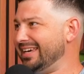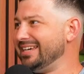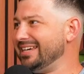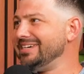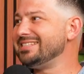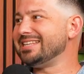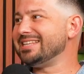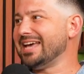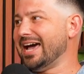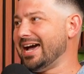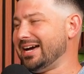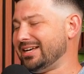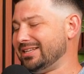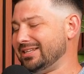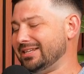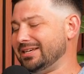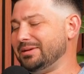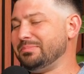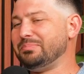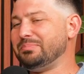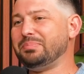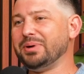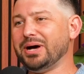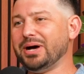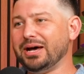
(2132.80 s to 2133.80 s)
Exactly.
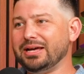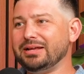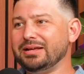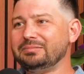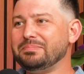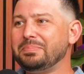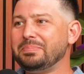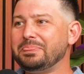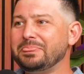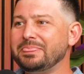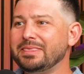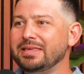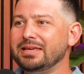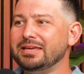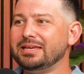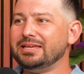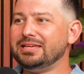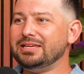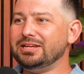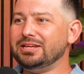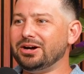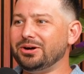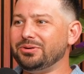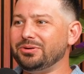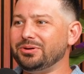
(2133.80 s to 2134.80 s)
But
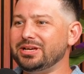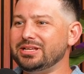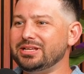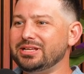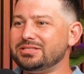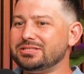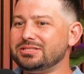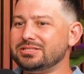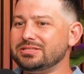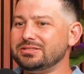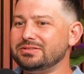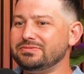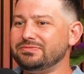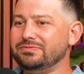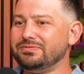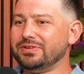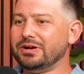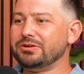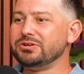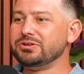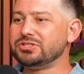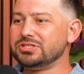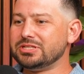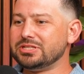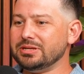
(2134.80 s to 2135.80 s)
it's
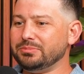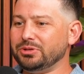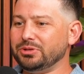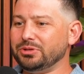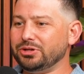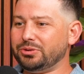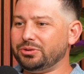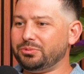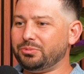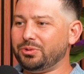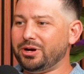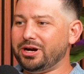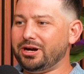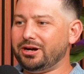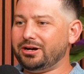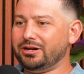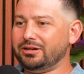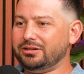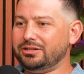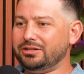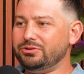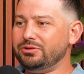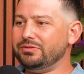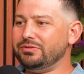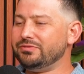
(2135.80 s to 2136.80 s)
very similar where
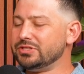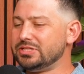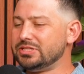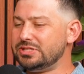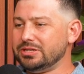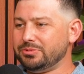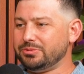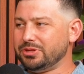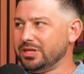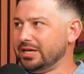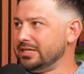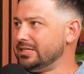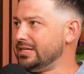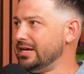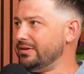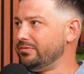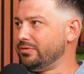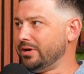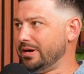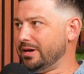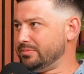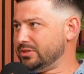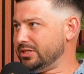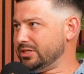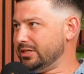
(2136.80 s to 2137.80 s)
you even see it with like Dave
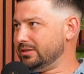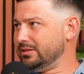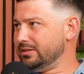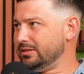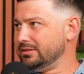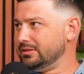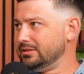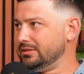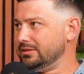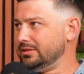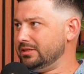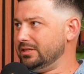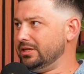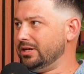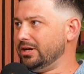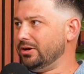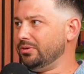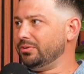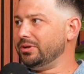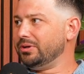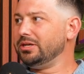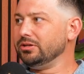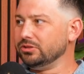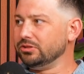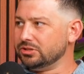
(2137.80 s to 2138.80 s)
Ramsey.
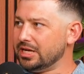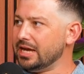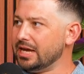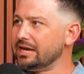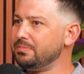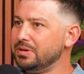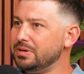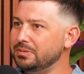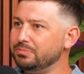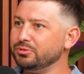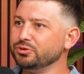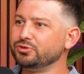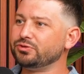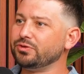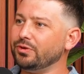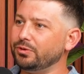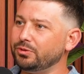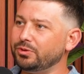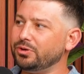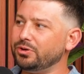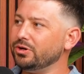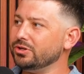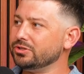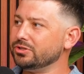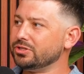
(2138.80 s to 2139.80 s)
He'll take people's phone
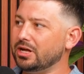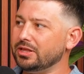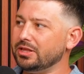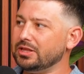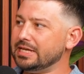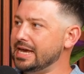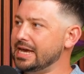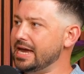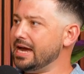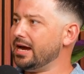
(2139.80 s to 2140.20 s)
calls on the